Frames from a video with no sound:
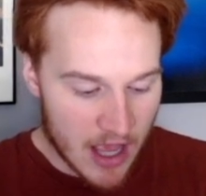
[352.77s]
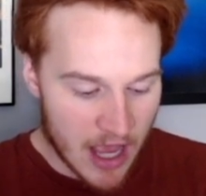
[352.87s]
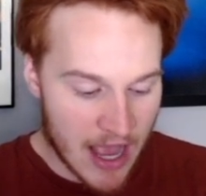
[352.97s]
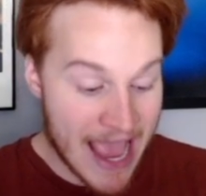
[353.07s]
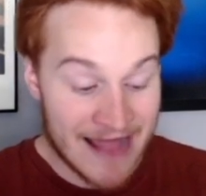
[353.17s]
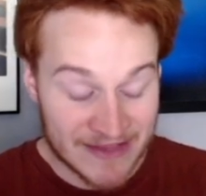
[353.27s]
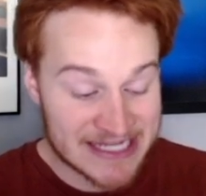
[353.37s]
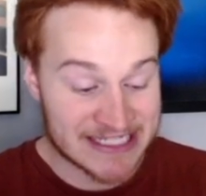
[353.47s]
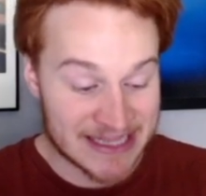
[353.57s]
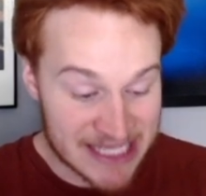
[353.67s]
At
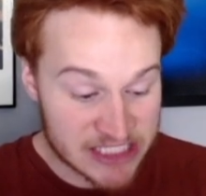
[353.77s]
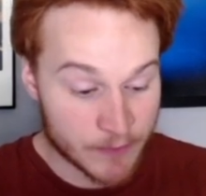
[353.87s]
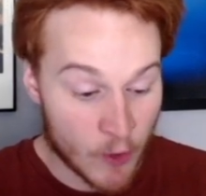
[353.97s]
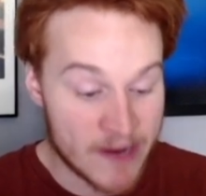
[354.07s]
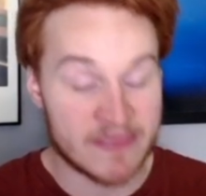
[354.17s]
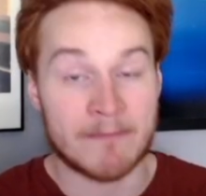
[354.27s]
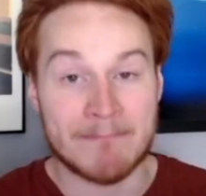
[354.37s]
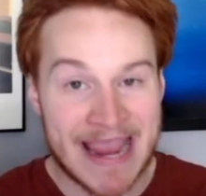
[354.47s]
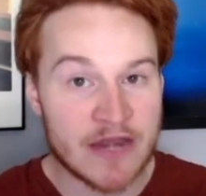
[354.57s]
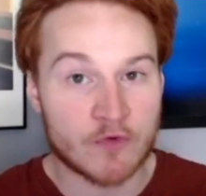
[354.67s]
least at this point, the
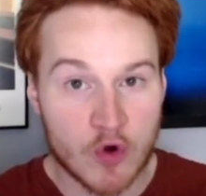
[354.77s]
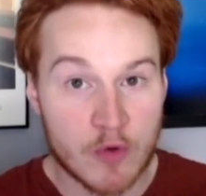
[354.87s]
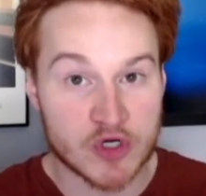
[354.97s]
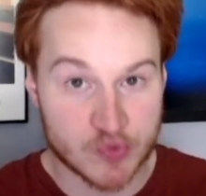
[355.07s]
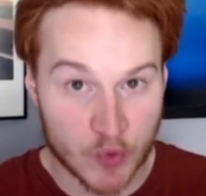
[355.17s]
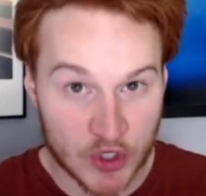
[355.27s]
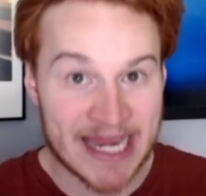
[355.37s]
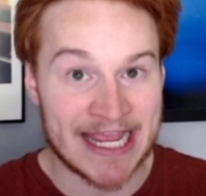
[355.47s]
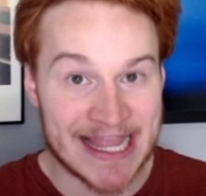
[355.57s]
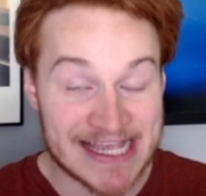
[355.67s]
main rumors we're
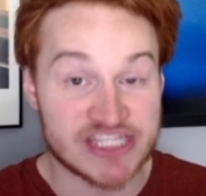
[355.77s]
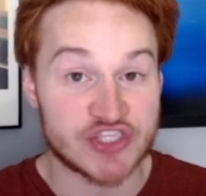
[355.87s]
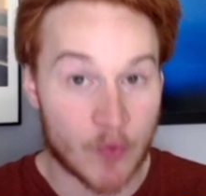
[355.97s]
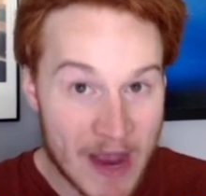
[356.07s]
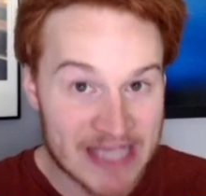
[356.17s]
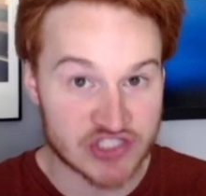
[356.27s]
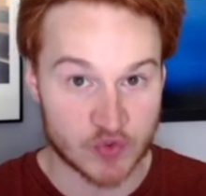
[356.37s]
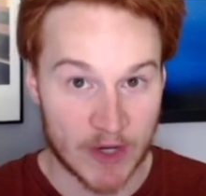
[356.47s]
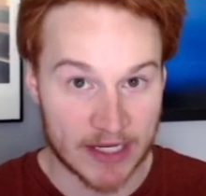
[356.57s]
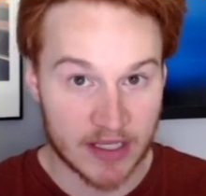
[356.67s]
getting is the West
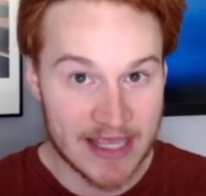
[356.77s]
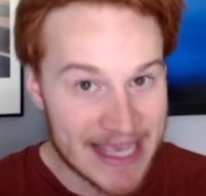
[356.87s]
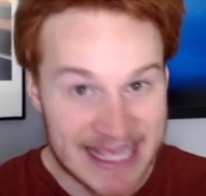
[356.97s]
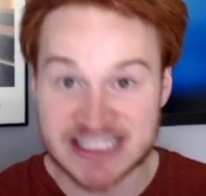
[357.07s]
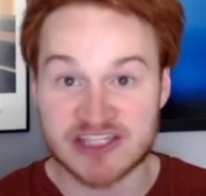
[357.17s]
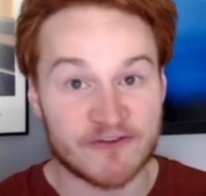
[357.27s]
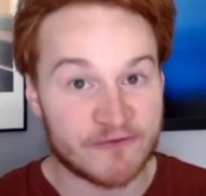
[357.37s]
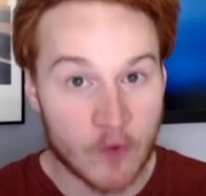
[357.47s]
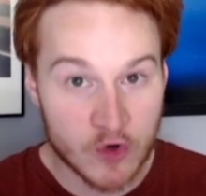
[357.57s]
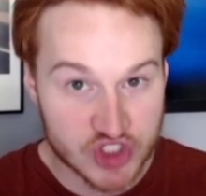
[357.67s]
Wing. It's the
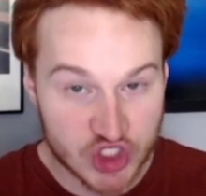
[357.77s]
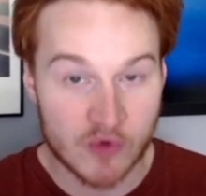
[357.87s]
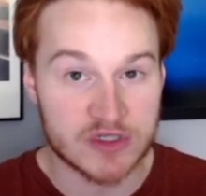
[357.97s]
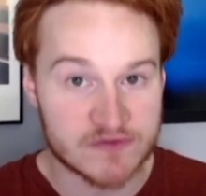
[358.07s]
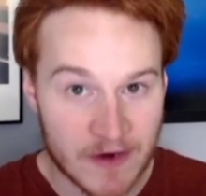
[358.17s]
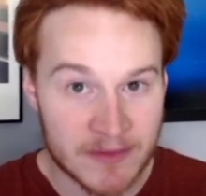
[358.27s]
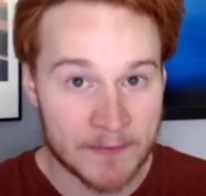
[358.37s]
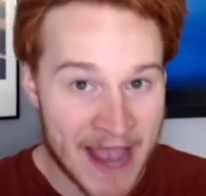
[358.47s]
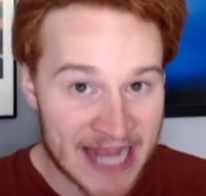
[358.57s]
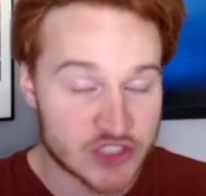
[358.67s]
four schools from the
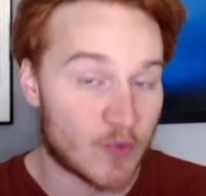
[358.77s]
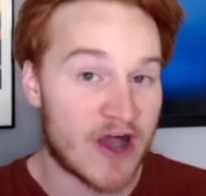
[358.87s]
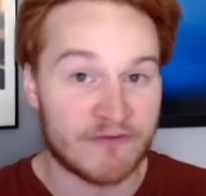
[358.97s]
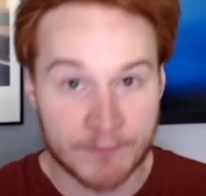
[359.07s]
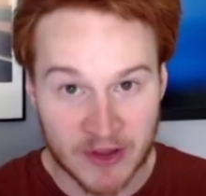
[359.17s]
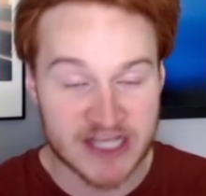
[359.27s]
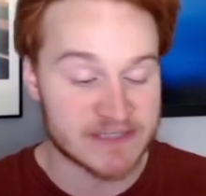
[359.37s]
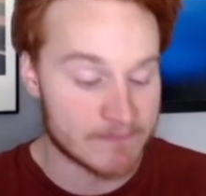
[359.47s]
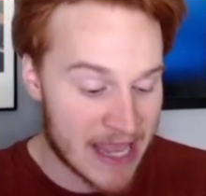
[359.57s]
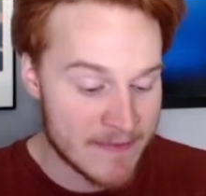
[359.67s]
Pac-12
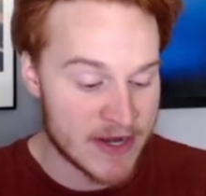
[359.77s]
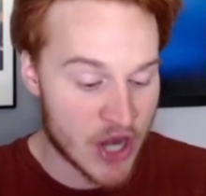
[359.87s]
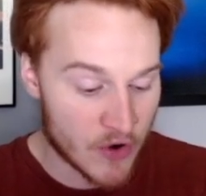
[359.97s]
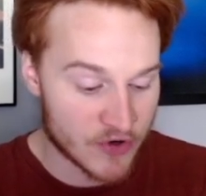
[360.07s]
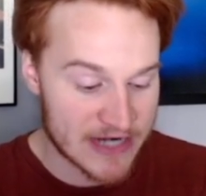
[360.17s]
plus maybe Notre